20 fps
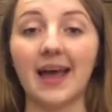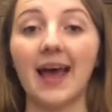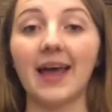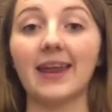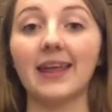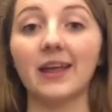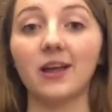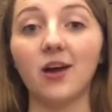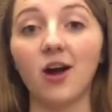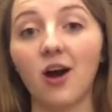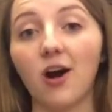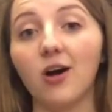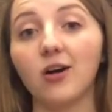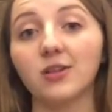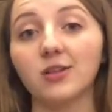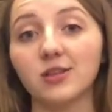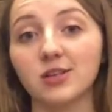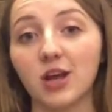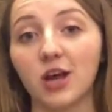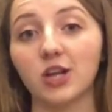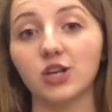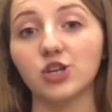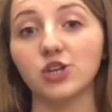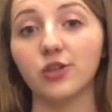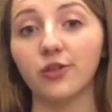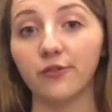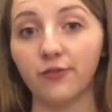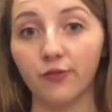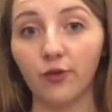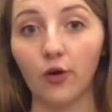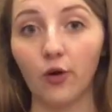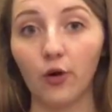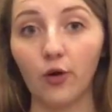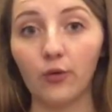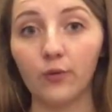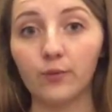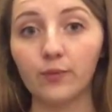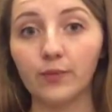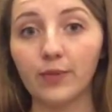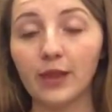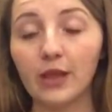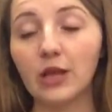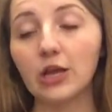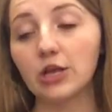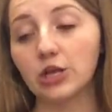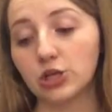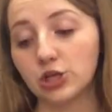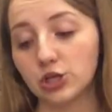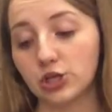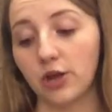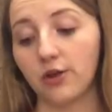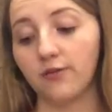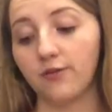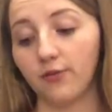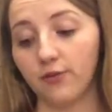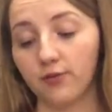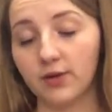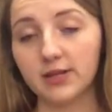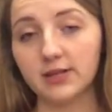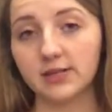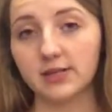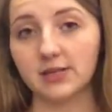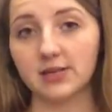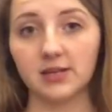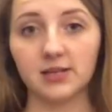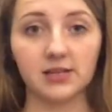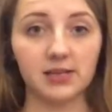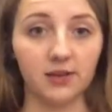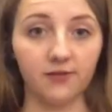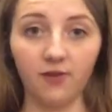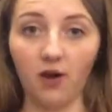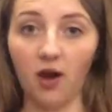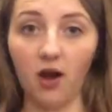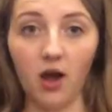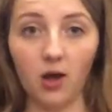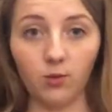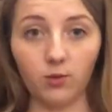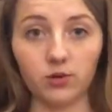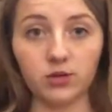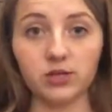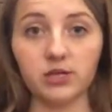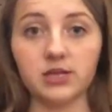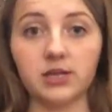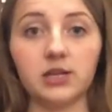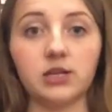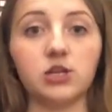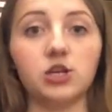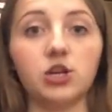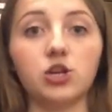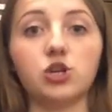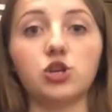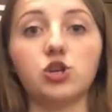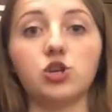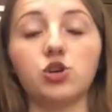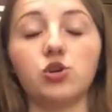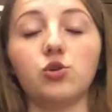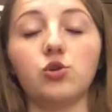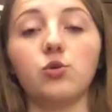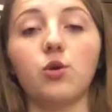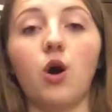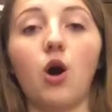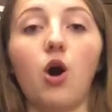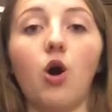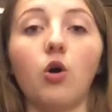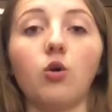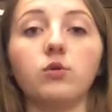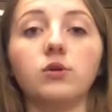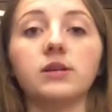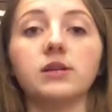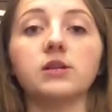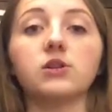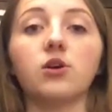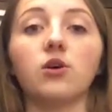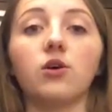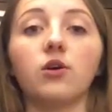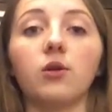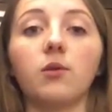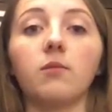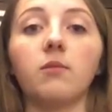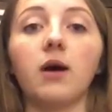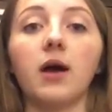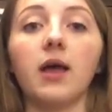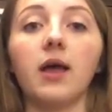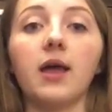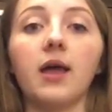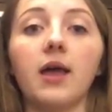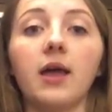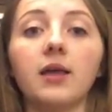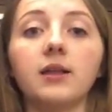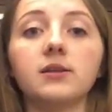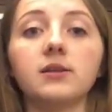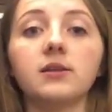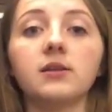and it can't touch the floor. So for instance, if I wanted to hold it on my head,